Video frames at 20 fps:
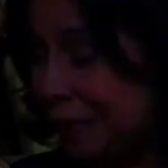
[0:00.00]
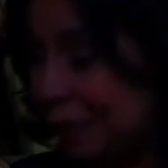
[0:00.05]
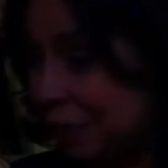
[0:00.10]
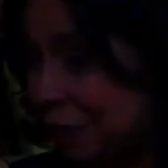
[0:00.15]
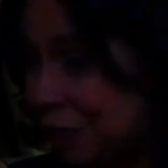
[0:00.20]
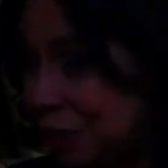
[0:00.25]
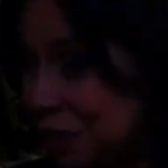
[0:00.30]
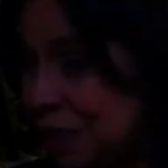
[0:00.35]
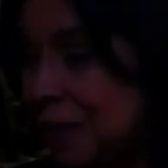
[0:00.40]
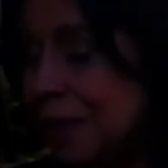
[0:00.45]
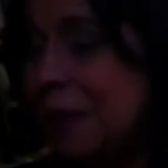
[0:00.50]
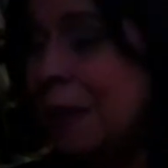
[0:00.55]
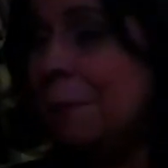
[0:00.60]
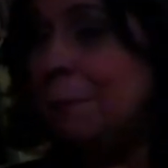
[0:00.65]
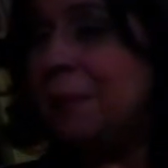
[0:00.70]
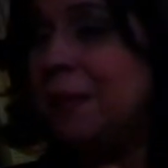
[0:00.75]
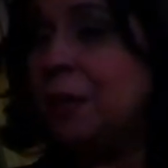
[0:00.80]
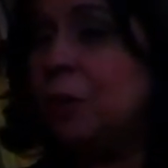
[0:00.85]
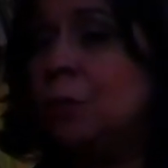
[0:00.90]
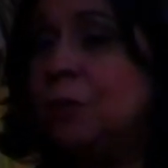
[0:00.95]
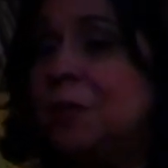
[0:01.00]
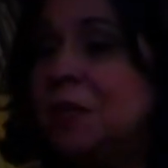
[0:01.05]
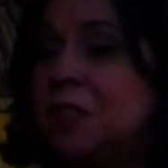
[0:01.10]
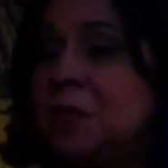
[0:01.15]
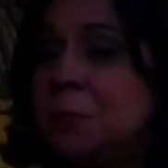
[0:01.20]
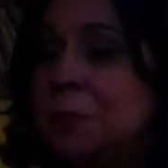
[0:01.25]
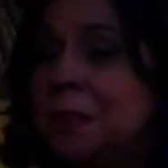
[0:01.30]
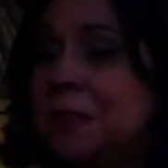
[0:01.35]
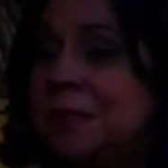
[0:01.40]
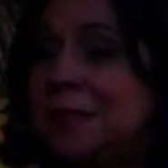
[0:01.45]
in English
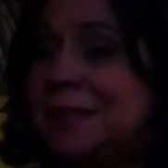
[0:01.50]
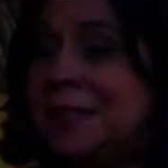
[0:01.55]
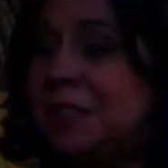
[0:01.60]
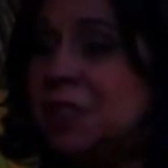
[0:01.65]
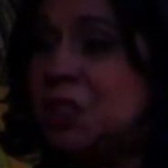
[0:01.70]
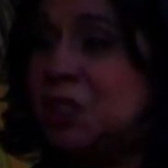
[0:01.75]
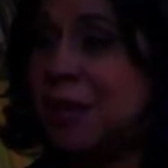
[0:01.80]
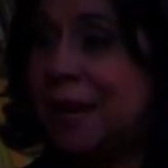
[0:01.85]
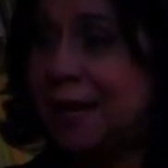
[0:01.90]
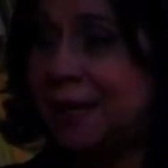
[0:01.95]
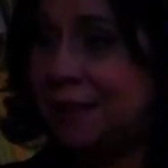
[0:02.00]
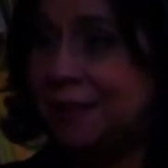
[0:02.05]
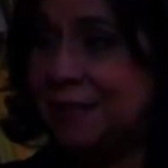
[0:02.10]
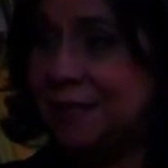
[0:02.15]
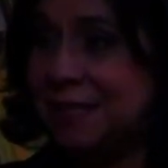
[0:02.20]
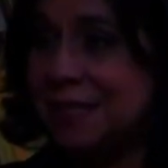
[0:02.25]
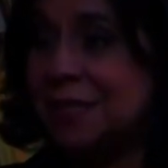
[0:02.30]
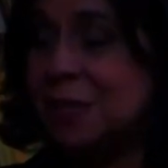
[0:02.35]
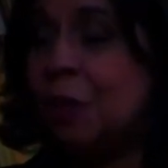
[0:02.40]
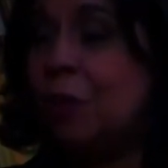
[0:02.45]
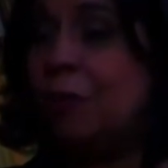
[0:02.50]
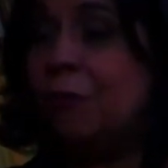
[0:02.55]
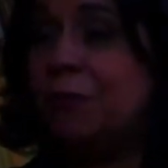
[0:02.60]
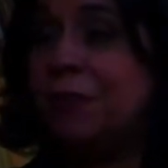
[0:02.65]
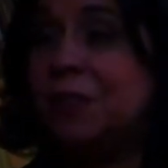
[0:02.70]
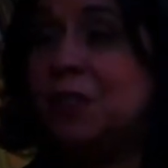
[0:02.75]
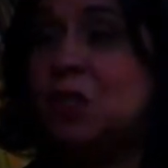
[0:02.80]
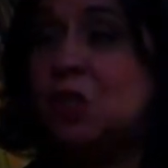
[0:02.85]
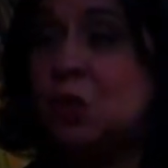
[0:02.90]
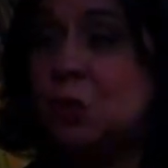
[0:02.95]
pregones means the chants
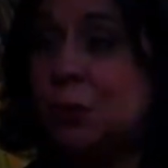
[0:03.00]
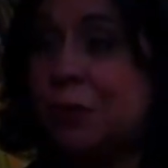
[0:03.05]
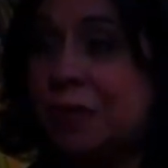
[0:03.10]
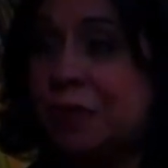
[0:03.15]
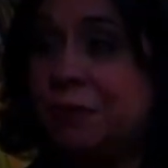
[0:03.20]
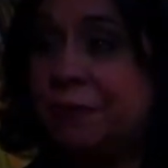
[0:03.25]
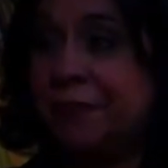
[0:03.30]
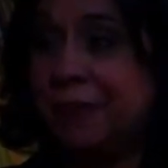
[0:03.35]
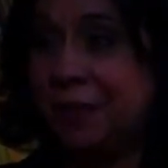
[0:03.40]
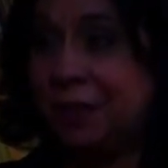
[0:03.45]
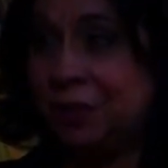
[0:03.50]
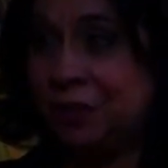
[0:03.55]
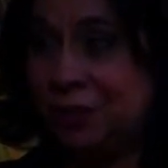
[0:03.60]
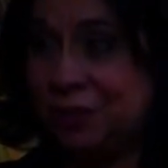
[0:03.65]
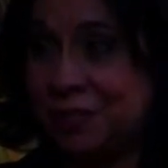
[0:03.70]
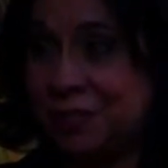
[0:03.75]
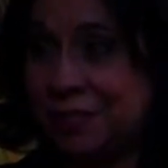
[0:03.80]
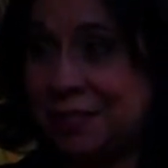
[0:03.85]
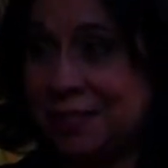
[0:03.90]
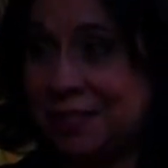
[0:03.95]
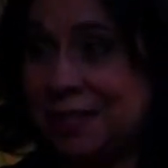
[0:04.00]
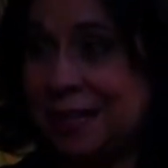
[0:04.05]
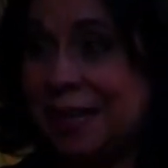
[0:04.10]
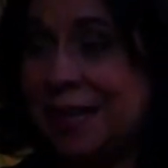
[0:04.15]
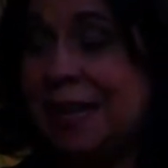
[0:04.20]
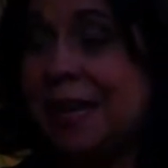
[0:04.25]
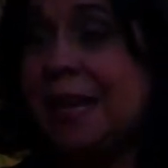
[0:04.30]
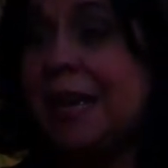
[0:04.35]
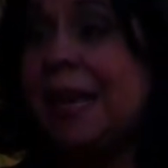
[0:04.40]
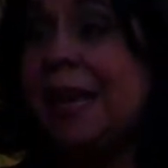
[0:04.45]
of the street vendors,
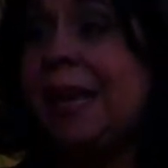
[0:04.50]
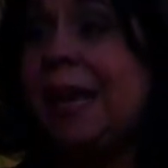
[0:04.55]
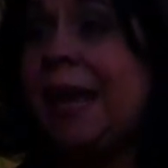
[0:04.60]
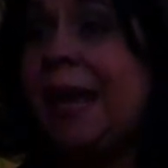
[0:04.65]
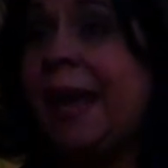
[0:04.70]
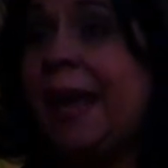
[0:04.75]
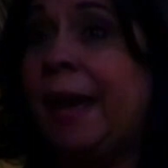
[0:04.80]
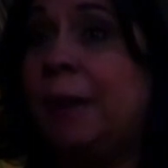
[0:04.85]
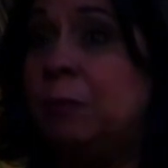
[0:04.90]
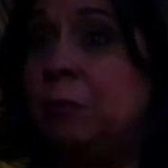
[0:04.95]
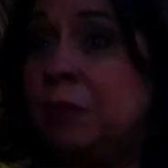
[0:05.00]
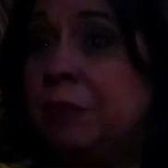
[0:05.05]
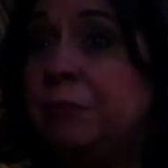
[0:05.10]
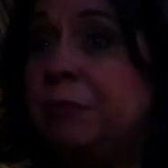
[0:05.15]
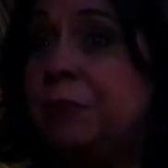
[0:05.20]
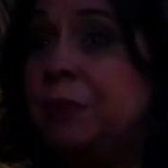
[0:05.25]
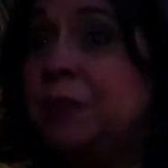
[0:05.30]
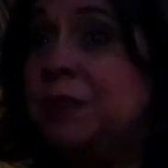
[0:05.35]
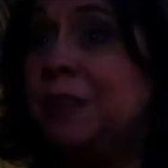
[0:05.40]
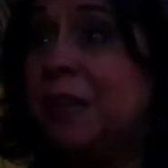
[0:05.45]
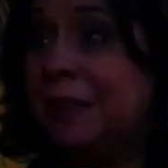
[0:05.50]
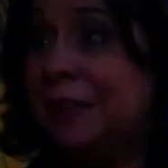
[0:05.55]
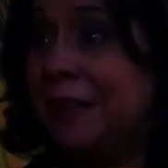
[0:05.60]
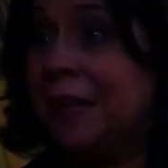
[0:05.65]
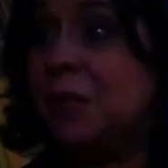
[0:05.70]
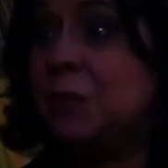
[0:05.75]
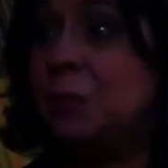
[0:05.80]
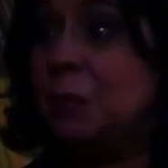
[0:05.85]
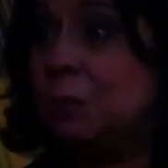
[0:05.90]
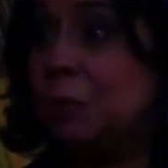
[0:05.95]
and we felt that
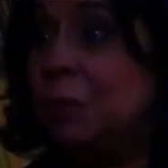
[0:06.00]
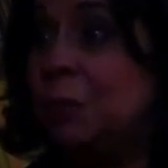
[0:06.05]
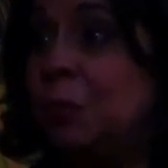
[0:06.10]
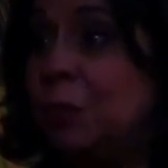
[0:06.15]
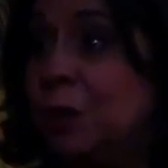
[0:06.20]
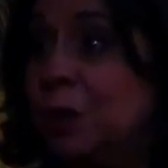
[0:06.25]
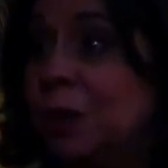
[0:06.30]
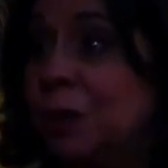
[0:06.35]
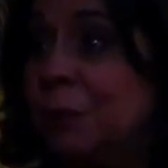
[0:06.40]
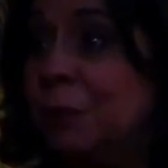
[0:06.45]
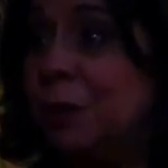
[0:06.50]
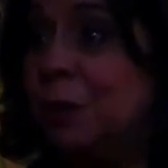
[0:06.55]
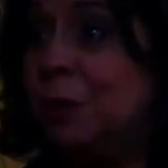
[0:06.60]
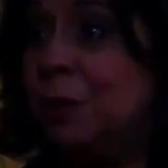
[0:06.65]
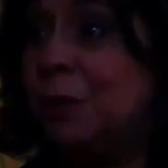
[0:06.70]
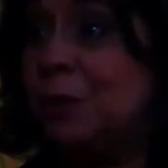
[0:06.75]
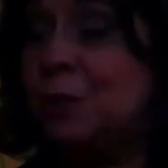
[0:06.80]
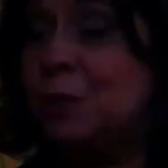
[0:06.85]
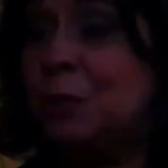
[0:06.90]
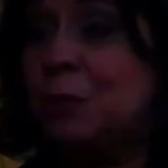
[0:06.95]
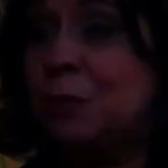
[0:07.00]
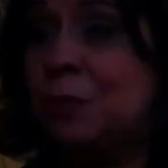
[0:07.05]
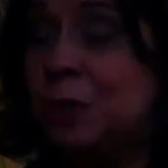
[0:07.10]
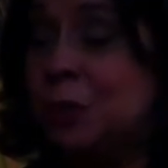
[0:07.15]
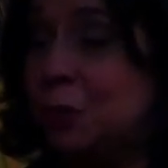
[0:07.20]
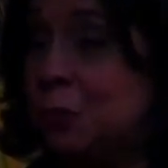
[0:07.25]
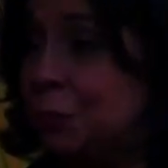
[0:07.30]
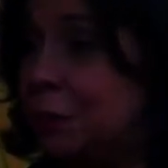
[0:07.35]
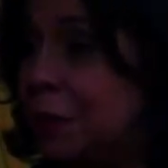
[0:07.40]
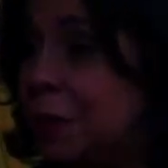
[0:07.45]
that's what we were because we
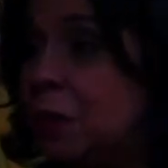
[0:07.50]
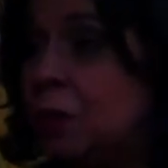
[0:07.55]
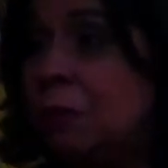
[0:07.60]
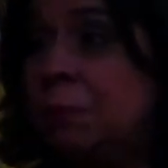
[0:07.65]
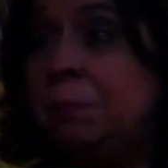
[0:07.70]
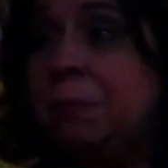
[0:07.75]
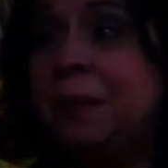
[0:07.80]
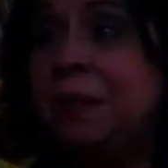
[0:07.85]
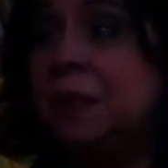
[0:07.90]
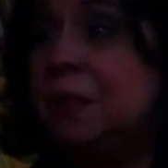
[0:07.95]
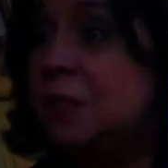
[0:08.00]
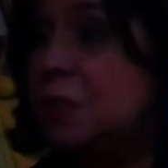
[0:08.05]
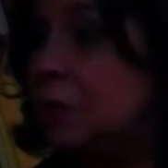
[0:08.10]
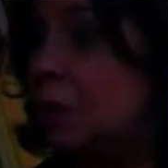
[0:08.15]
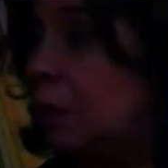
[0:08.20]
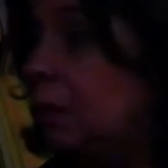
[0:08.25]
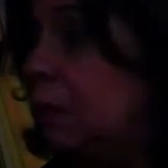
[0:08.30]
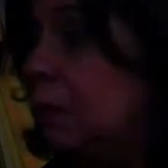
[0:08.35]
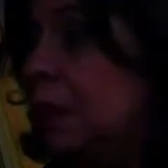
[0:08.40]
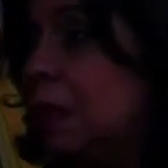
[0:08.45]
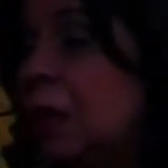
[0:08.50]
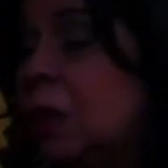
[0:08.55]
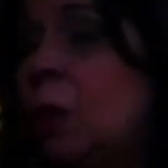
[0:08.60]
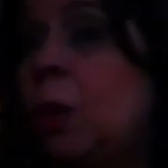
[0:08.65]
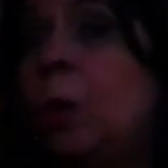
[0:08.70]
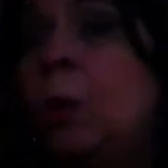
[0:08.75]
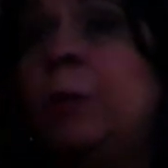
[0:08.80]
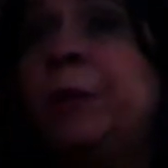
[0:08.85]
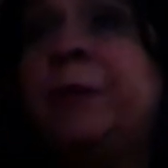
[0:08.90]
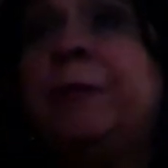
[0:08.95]
were touring company solely
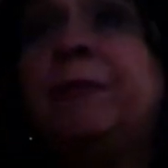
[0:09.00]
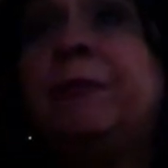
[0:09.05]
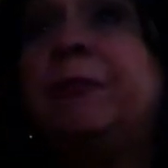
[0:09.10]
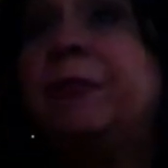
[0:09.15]
going